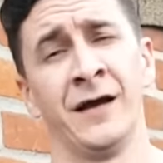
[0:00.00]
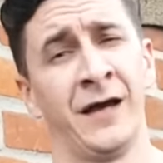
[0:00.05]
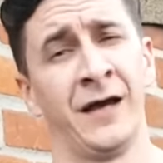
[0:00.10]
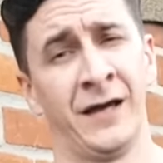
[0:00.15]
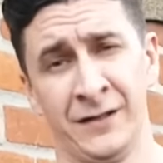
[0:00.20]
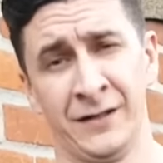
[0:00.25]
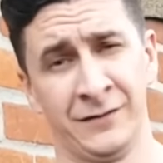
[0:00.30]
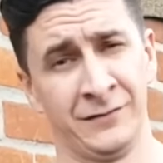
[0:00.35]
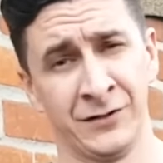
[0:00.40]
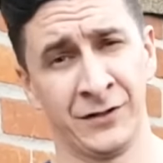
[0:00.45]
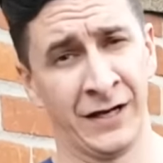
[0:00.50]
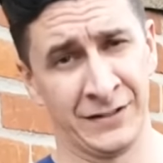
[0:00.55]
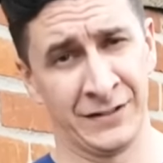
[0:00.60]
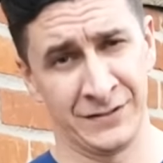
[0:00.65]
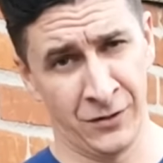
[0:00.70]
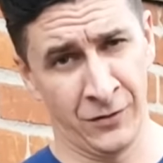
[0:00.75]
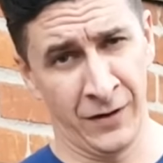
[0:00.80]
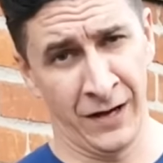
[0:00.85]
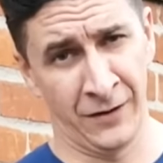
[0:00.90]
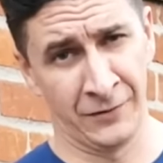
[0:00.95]
And you guys
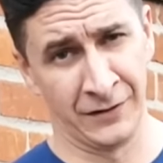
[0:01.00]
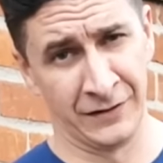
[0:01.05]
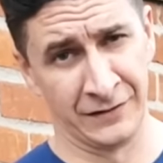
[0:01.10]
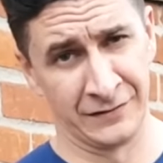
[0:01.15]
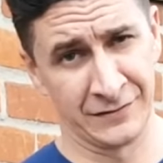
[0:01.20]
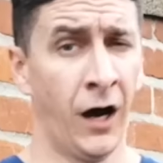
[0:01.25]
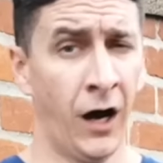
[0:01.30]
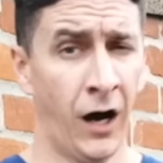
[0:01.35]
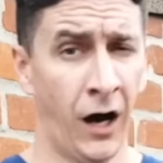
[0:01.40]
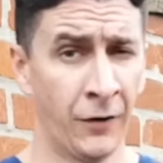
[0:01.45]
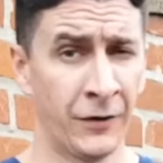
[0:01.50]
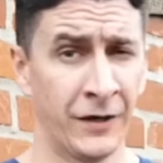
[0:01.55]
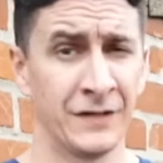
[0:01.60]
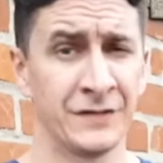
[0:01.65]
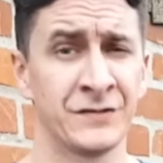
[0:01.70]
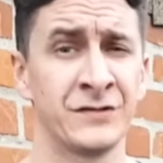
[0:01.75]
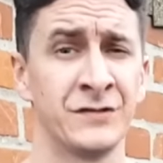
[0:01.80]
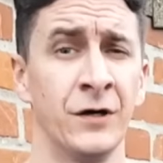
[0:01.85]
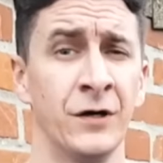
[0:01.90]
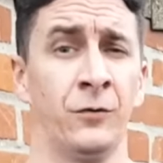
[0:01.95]
know how it is. All right,
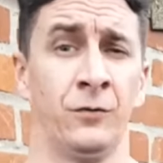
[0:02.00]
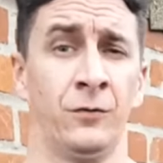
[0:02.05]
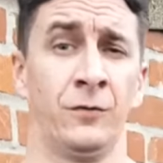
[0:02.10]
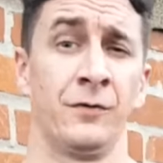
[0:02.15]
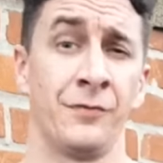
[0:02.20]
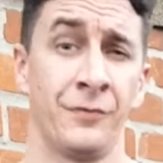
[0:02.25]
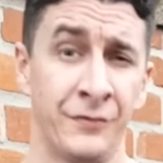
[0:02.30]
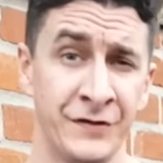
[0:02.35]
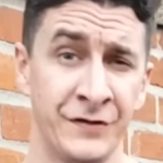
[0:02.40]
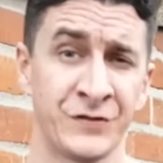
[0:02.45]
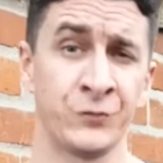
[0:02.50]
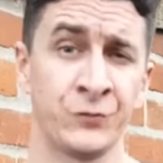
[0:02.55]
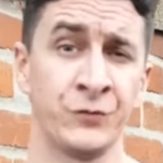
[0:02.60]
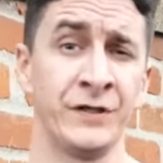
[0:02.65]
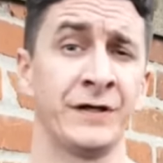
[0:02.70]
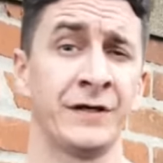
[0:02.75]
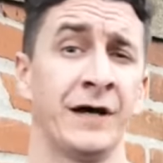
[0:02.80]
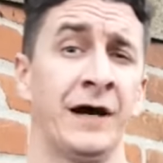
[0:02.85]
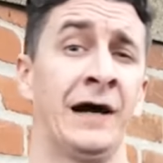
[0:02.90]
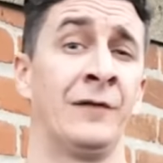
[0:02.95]
so this
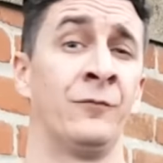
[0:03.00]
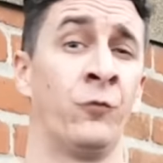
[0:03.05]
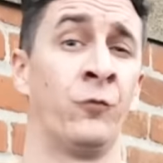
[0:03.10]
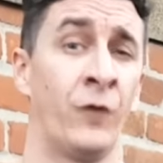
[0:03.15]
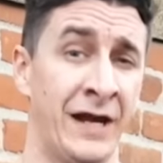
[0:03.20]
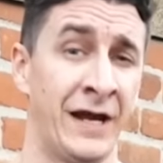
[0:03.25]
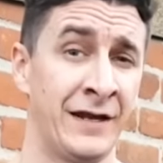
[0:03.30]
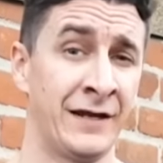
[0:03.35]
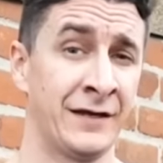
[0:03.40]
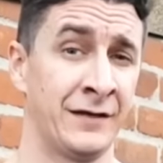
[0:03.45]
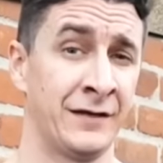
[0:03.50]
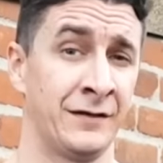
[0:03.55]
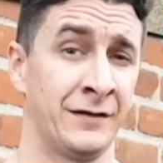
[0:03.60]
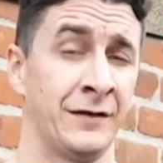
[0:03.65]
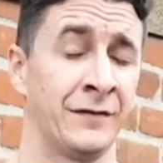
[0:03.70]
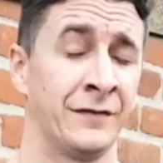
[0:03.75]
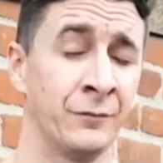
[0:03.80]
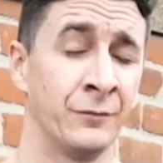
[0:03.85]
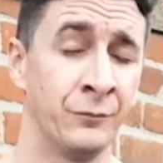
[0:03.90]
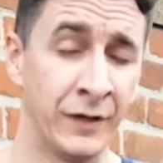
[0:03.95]
week I'm weighing in,
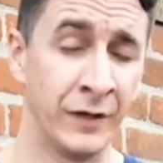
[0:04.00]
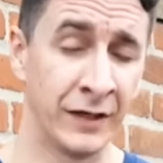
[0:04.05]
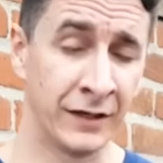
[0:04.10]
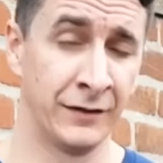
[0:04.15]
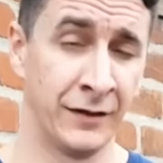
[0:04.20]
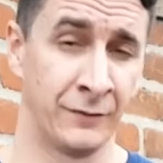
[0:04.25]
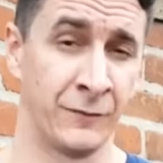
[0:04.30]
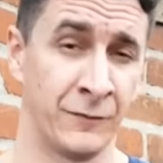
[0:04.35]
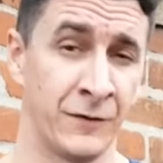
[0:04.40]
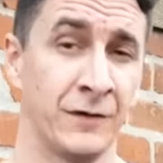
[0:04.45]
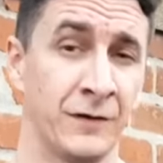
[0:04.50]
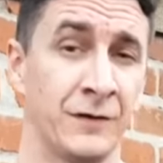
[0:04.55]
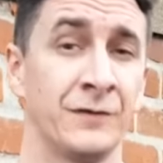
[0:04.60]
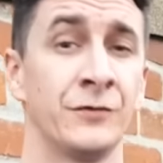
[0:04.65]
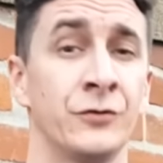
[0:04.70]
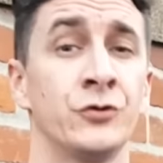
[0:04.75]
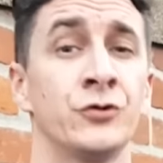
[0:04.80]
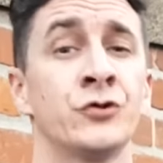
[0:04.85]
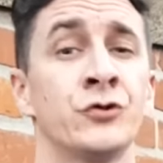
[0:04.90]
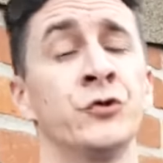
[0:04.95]
it's a big number,
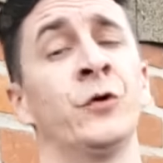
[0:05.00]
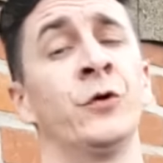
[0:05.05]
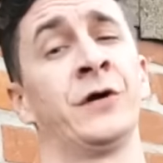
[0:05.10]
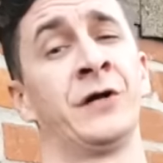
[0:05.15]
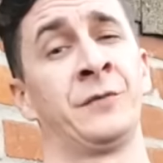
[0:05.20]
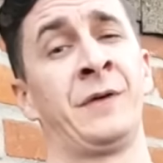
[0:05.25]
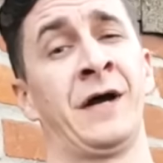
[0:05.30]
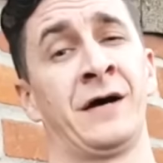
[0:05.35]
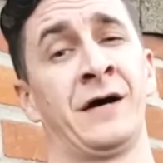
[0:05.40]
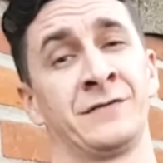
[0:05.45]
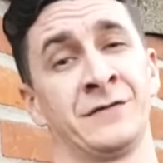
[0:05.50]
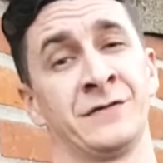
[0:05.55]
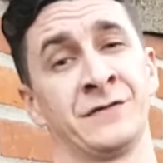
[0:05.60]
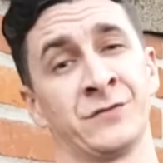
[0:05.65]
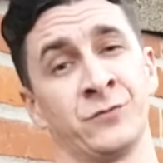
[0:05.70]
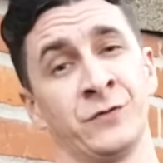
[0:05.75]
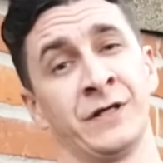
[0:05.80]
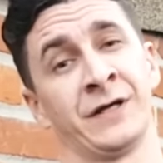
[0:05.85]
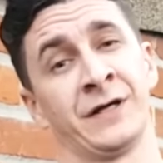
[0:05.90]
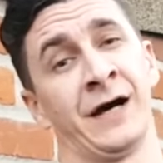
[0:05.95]
200 pounds
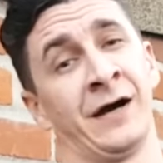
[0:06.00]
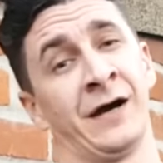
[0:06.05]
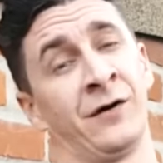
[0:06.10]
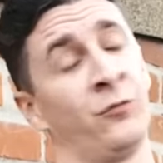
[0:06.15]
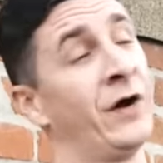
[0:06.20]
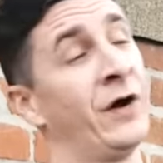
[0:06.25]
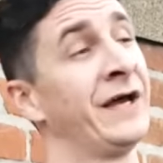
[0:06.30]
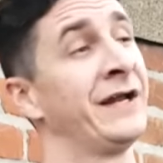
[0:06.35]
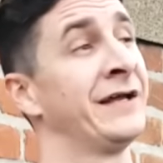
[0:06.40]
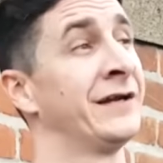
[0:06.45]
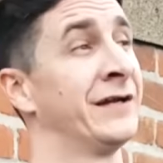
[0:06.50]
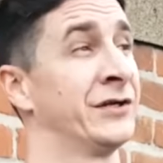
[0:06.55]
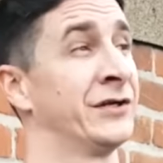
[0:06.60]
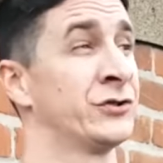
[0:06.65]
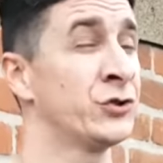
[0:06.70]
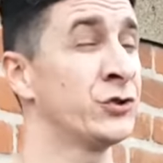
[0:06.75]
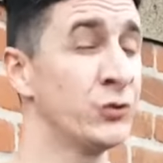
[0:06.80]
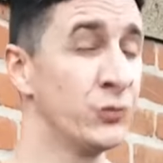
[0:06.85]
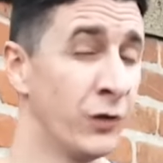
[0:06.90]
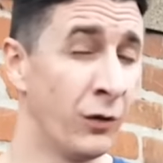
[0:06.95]
this week. I weighed in at
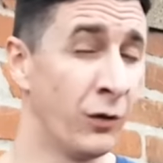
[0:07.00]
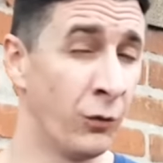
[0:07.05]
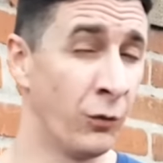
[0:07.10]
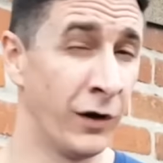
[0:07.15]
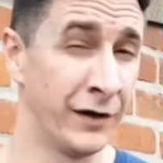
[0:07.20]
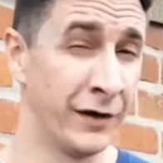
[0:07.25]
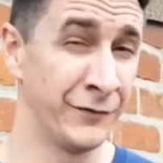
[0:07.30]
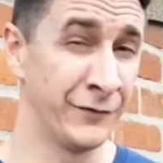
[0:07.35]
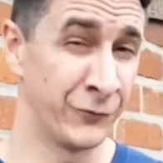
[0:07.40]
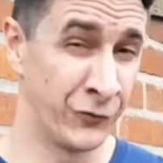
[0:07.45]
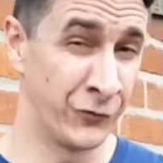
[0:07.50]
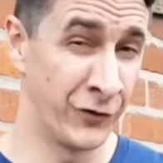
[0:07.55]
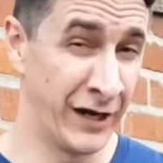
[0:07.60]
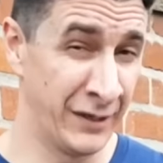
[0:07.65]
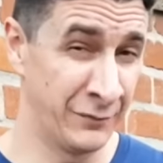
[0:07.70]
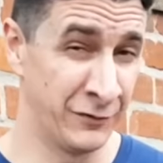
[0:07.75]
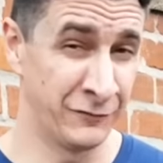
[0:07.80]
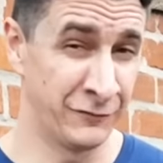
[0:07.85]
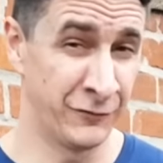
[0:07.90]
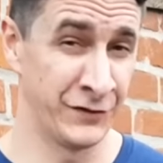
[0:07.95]
201
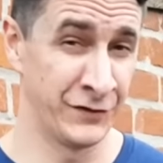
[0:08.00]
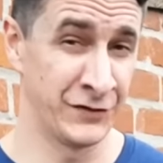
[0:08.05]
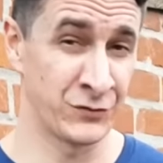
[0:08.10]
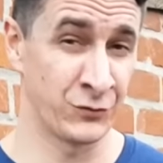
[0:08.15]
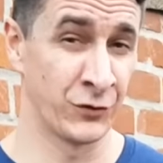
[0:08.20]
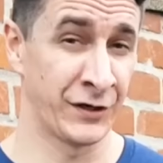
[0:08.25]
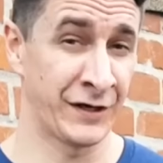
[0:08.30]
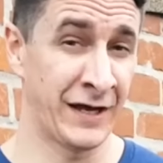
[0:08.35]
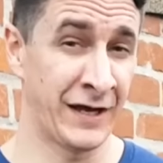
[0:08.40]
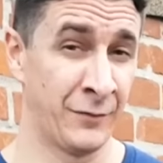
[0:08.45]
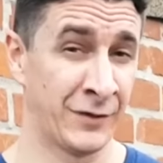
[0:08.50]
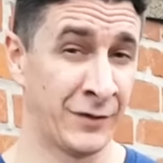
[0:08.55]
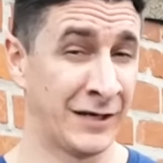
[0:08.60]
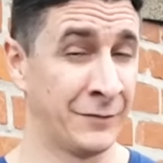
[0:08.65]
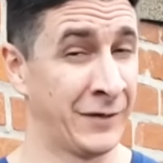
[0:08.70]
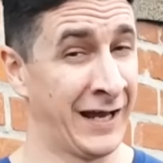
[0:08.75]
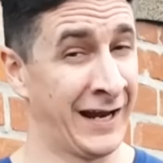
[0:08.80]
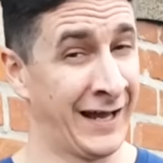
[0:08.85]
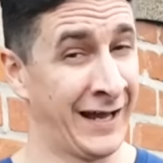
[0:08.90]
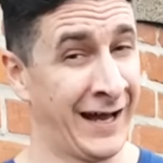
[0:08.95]
right before this workout, but
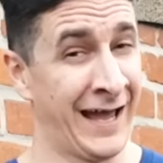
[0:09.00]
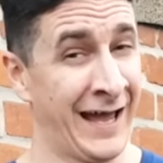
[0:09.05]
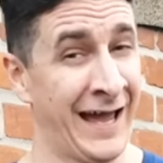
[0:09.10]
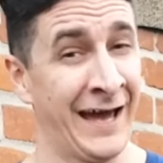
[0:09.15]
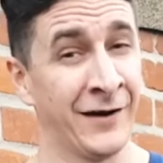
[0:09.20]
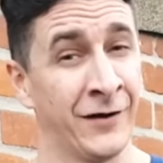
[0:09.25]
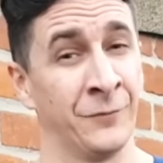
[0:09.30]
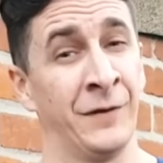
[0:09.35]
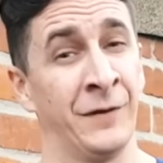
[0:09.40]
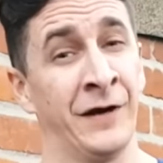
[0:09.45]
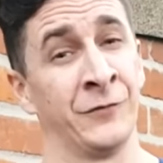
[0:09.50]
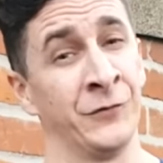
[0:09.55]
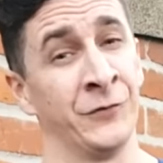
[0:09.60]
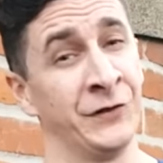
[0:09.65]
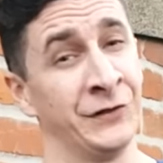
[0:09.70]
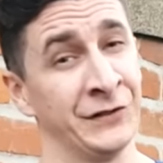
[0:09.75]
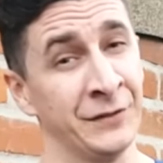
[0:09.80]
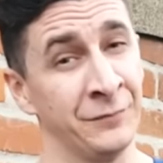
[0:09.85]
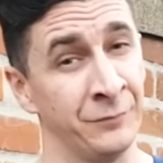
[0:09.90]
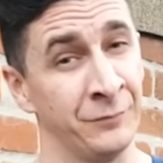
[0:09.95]
I had on my
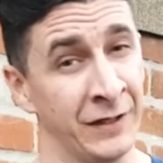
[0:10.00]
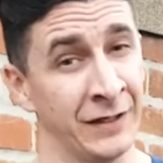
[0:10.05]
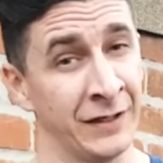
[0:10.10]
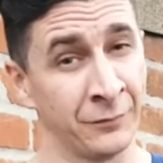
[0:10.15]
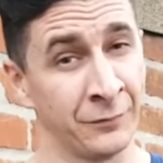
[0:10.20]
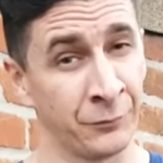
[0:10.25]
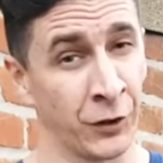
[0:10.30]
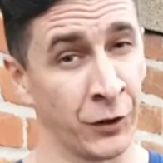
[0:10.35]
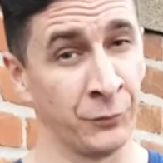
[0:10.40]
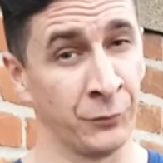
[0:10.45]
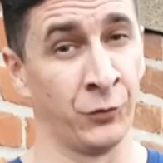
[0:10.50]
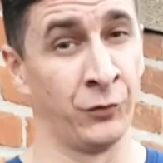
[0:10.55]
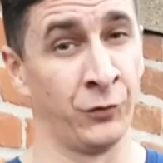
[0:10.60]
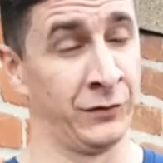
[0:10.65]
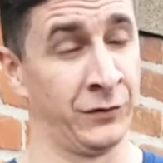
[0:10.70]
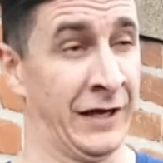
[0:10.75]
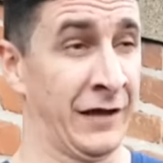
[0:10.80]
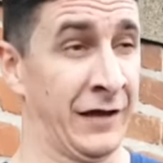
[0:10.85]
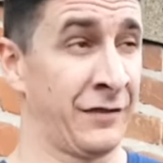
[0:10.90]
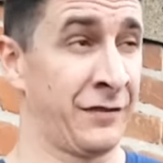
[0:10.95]
really big purple,
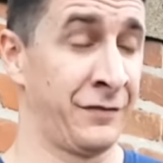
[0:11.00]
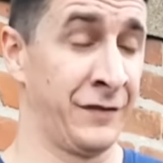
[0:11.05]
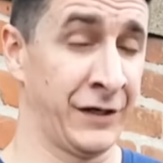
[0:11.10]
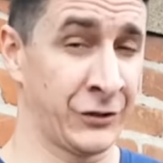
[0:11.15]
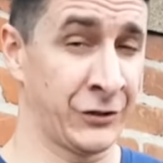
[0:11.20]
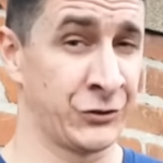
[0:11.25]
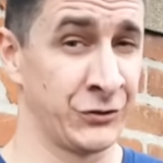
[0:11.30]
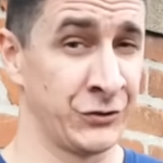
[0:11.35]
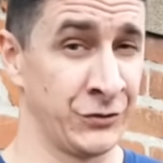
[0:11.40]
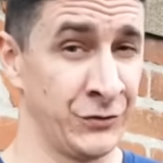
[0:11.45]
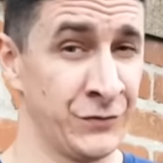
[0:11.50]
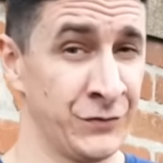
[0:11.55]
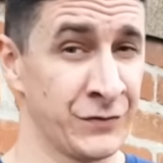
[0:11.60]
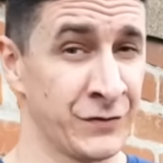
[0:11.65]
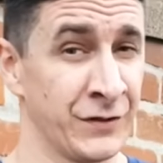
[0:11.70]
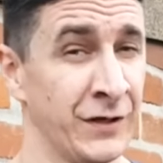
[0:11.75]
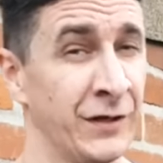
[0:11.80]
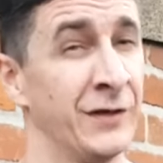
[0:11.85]
like thick shoes.